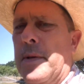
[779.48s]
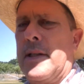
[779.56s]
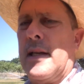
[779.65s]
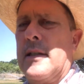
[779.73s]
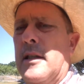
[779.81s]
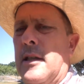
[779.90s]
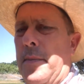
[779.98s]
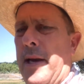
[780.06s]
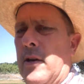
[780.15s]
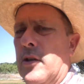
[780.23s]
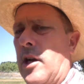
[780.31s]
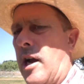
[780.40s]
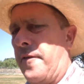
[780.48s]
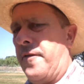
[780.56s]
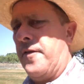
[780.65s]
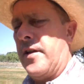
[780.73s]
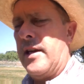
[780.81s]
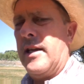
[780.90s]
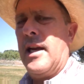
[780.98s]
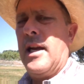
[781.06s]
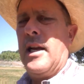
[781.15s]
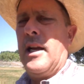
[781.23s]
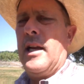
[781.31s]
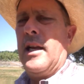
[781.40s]
dozen tomatoes off of it,
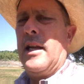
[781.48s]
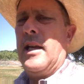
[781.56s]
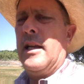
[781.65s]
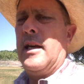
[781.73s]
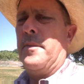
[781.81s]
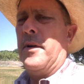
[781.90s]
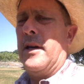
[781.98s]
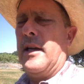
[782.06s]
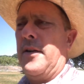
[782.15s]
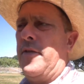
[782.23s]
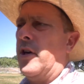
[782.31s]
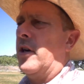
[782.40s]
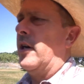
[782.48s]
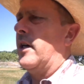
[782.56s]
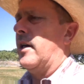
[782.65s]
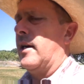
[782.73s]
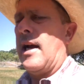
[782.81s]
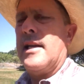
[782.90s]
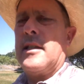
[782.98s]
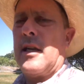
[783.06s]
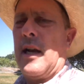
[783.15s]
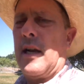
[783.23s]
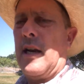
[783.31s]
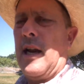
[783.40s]
if you're in a nice
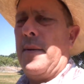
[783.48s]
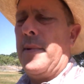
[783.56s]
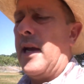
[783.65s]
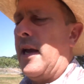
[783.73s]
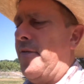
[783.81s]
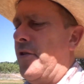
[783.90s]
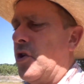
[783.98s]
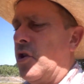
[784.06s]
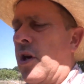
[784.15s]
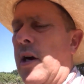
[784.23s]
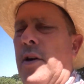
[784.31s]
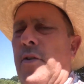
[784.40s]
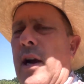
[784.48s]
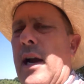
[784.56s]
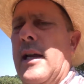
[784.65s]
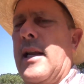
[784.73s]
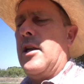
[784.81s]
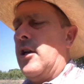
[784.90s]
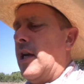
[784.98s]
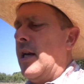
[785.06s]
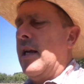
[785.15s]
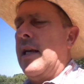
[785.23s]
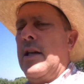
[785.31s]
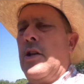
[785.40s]
climate, and if you start it right you get
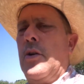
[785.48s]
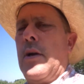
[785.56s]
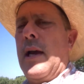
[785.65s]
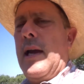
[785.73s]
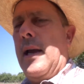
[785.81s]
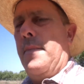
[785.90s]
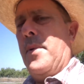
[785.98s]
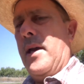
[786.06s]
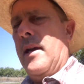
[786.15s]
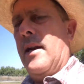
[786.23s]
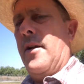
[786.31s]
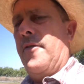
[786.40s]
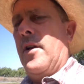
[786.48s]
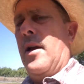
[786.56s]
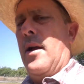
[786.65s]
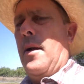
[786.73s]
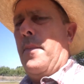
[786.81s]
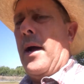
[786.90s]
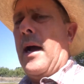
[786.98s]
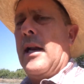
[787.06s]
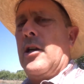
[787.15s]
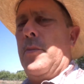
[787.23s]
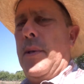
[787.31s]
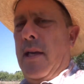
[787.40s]
it into a big enough pot
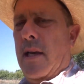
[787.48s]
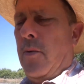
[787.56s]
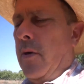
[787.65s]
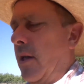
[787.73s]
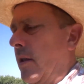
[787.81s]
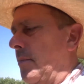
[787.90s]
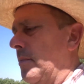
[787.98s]
to begin with.